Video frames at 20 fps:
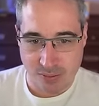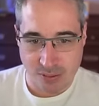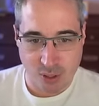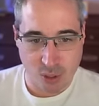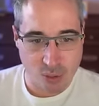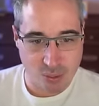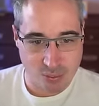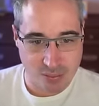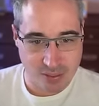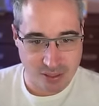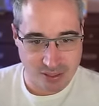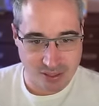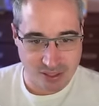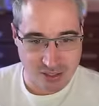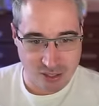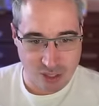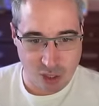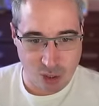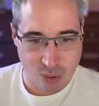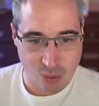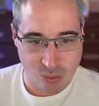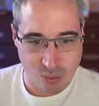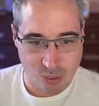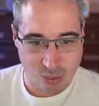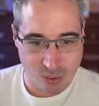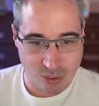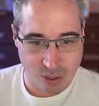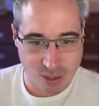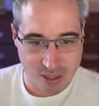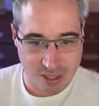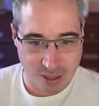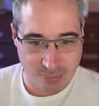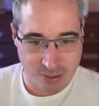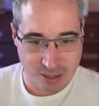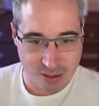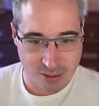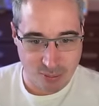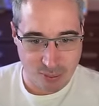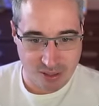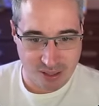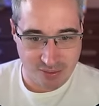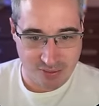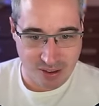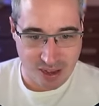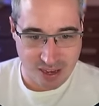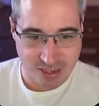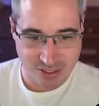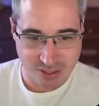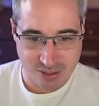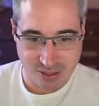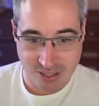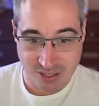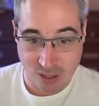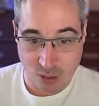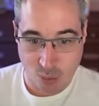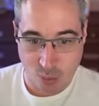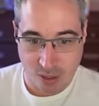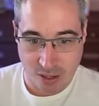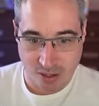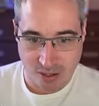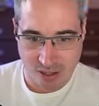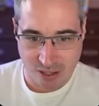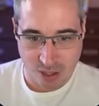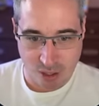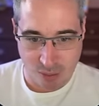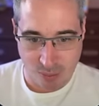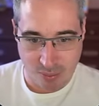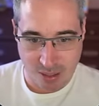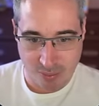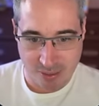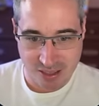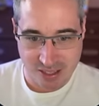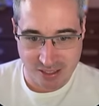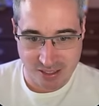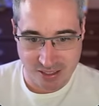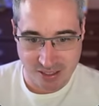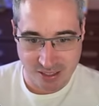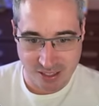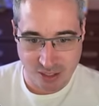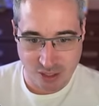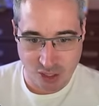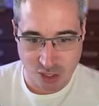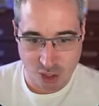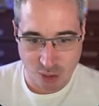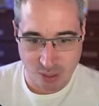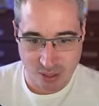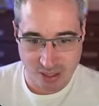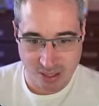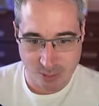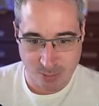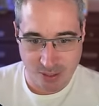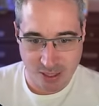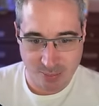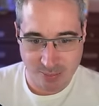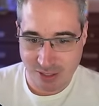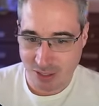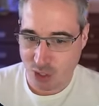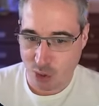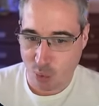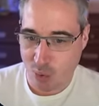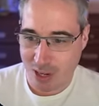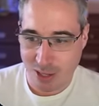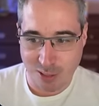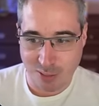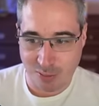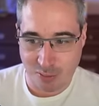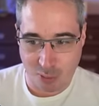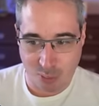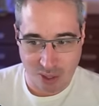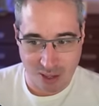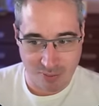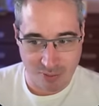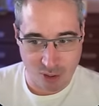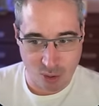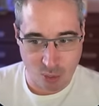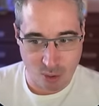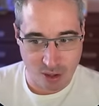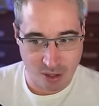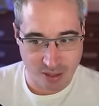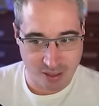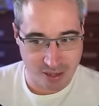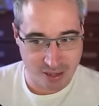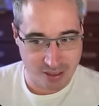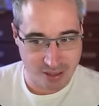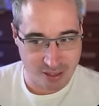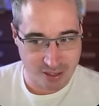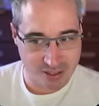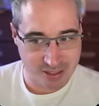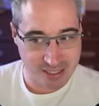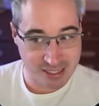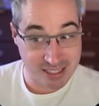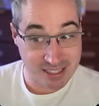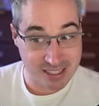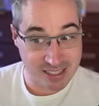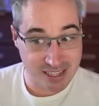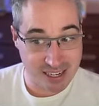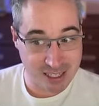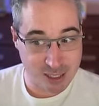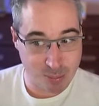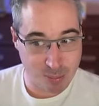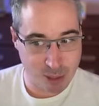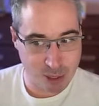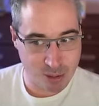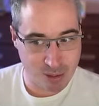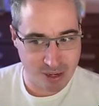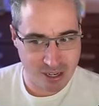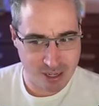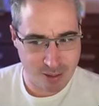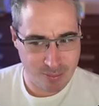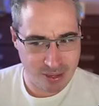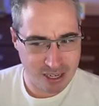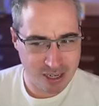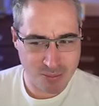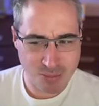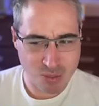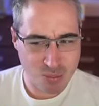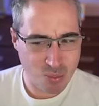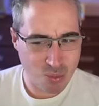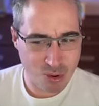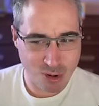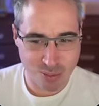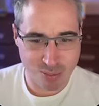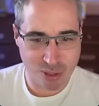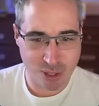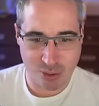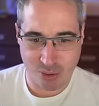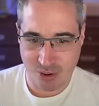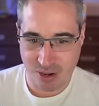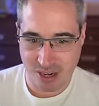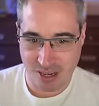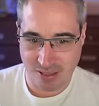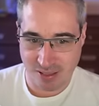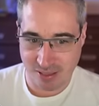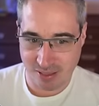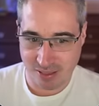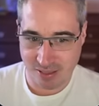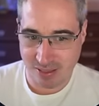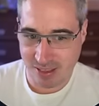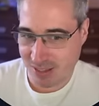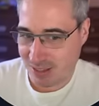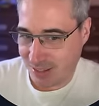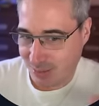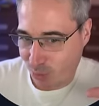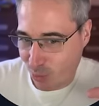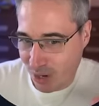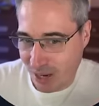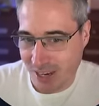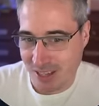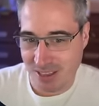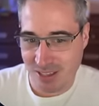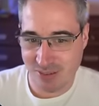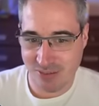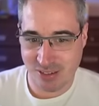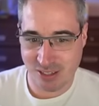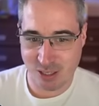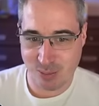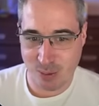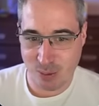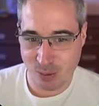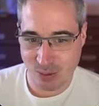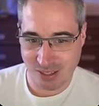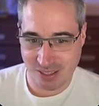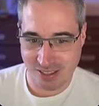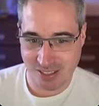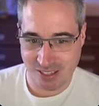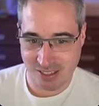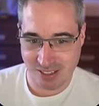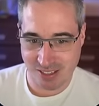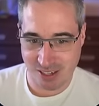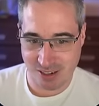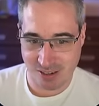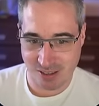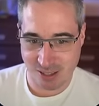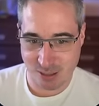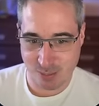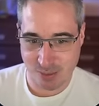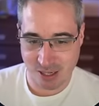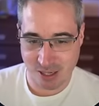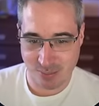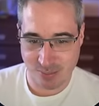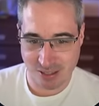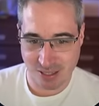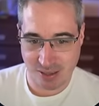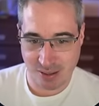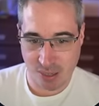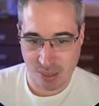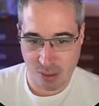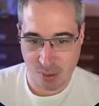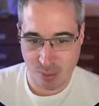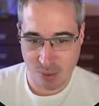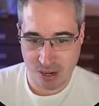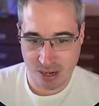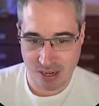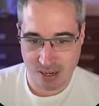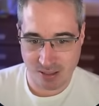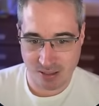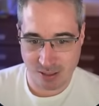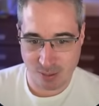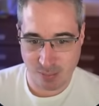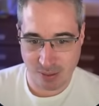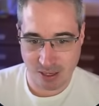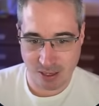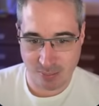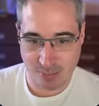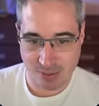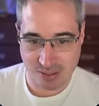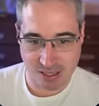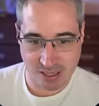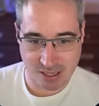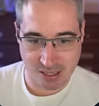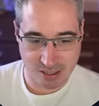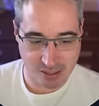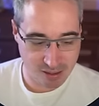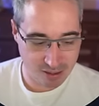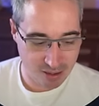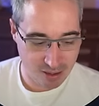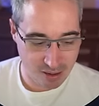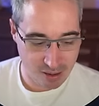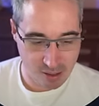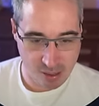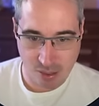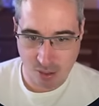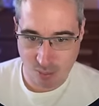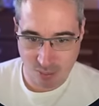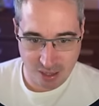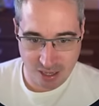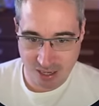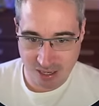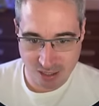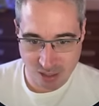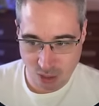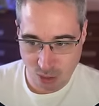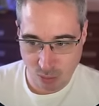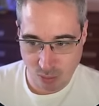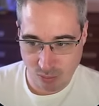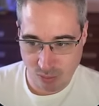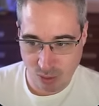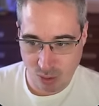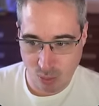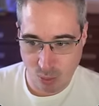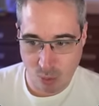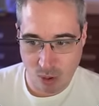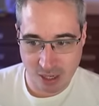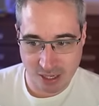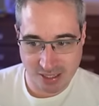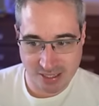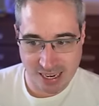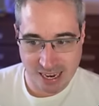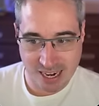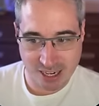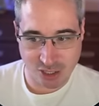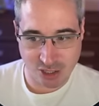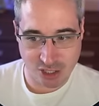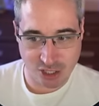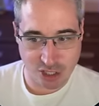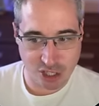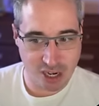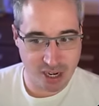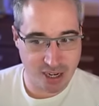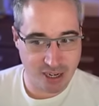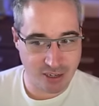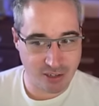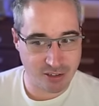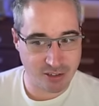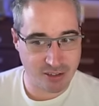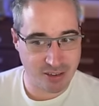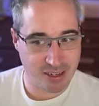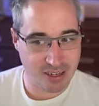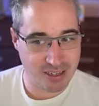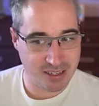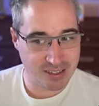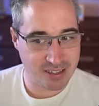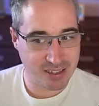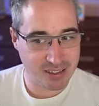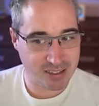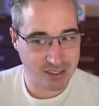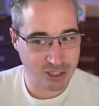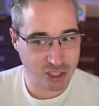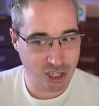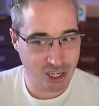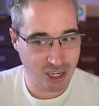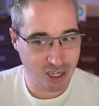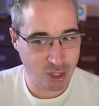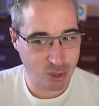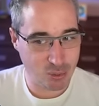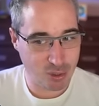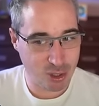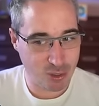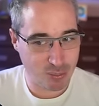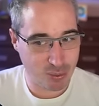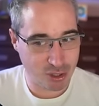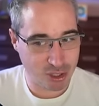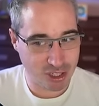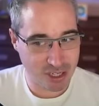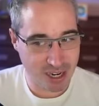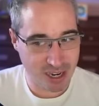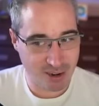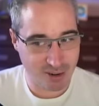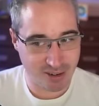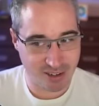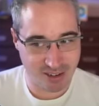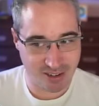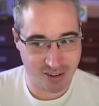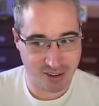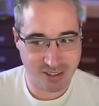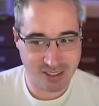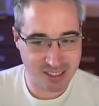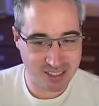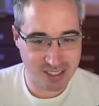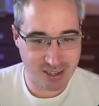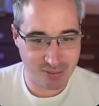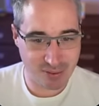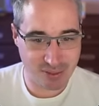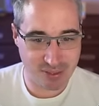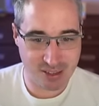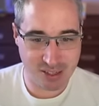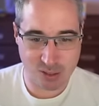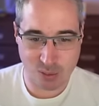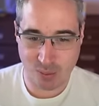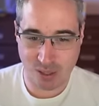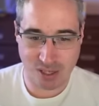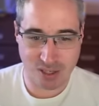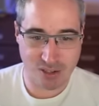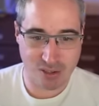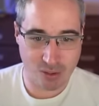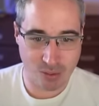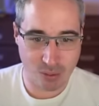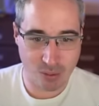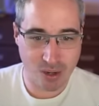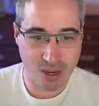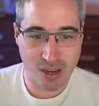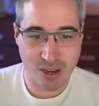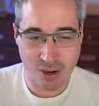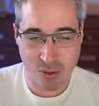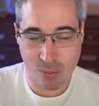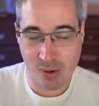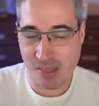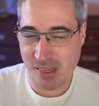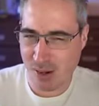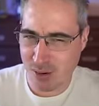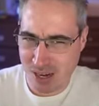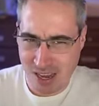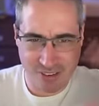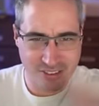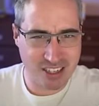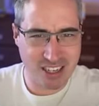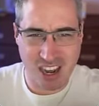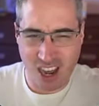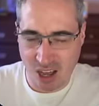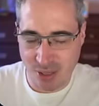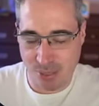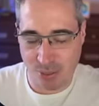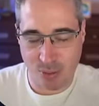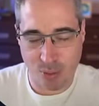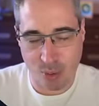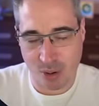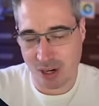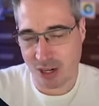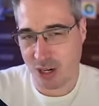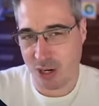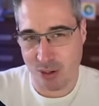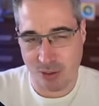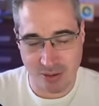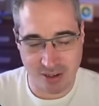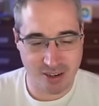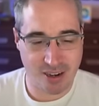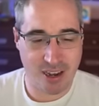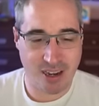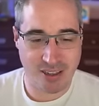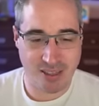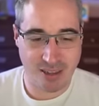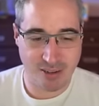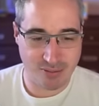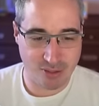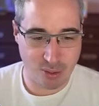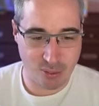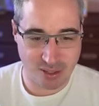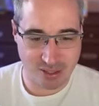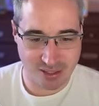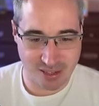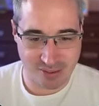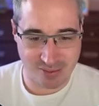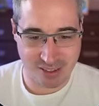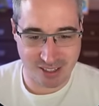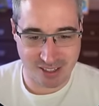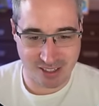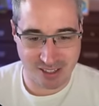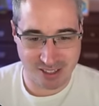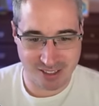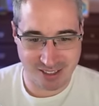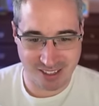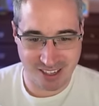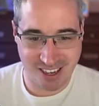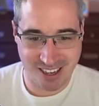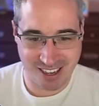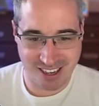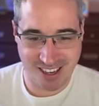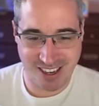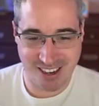So let's just go look up here really fast. So this is where, you know, maybe this is a 2 and this becomes a 12 or whatever you want. And then you can see it's less blurry and it becomes more blurry. And that's why I love exposing things here. This becomes a 3 and this becomes a 3 because you don't want it to actually change. And then it doesn't change when you push down and all these different things we can do without having to hunt through our code. I love doing stuff like this.